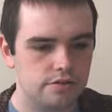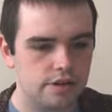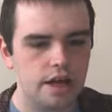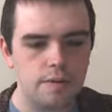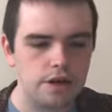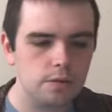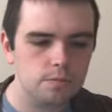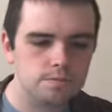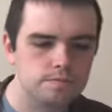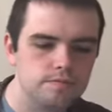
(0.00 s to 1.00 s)
There we go.
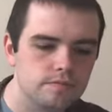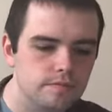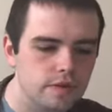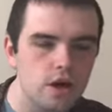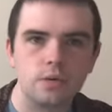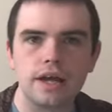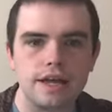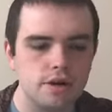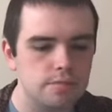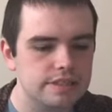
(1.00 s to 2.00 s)
Okay,
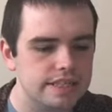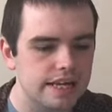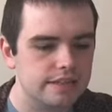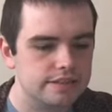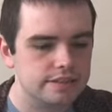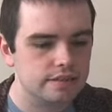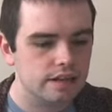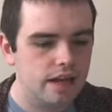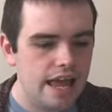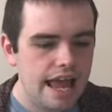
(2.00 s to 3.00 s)
number 6.
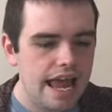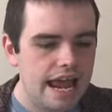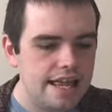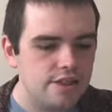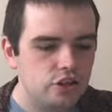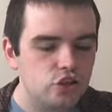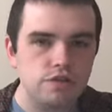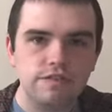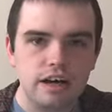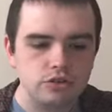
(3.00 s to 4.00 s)
In the
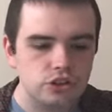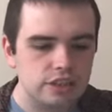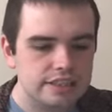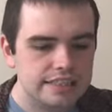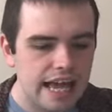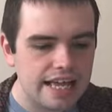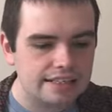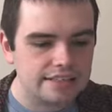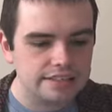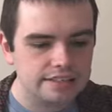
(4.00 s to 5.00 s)

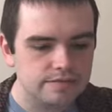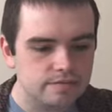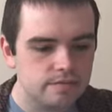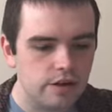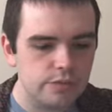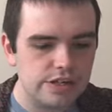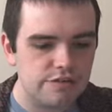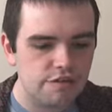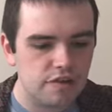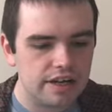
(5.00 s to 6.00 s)
2010s, Aretha
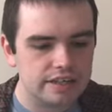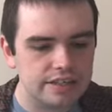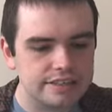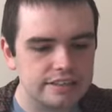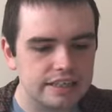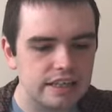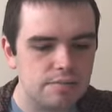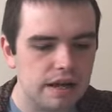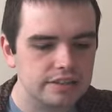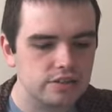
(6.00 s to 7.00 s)
Franklin sadly
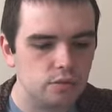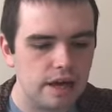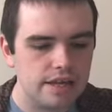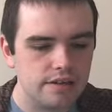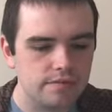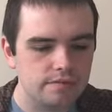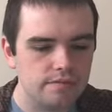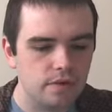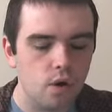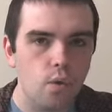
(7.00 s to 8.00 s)
passed away.
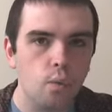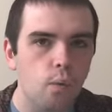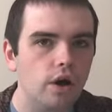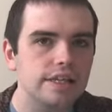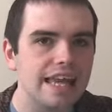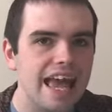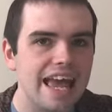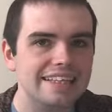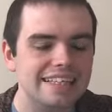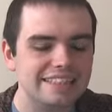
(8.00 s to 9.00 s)
What
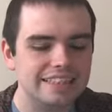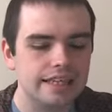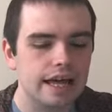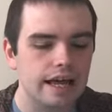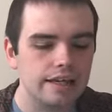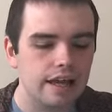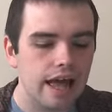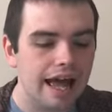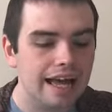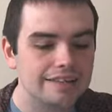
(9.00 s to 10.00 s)
year did she die?
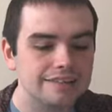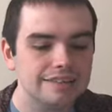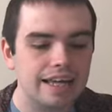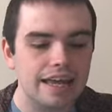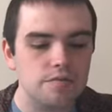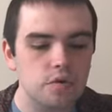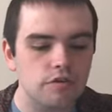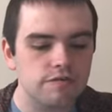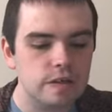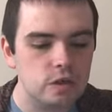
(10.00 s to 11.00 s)
And in what
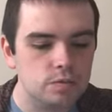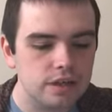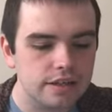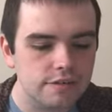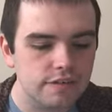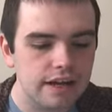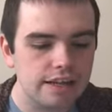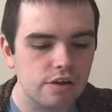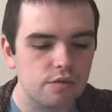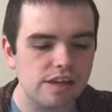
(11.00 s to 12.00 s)
film can you find
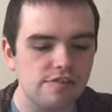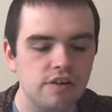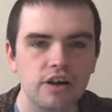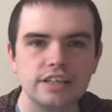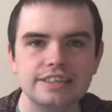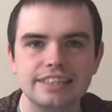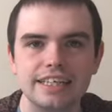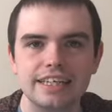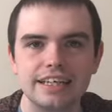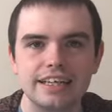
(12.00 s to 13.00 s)
Aretha
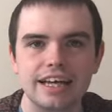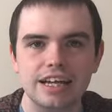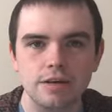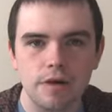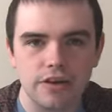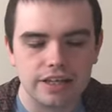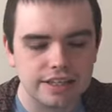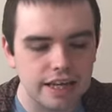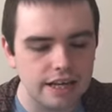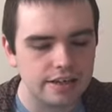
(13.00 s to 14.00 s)
singing in an American
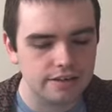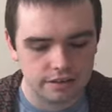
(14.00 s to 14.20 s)
diner?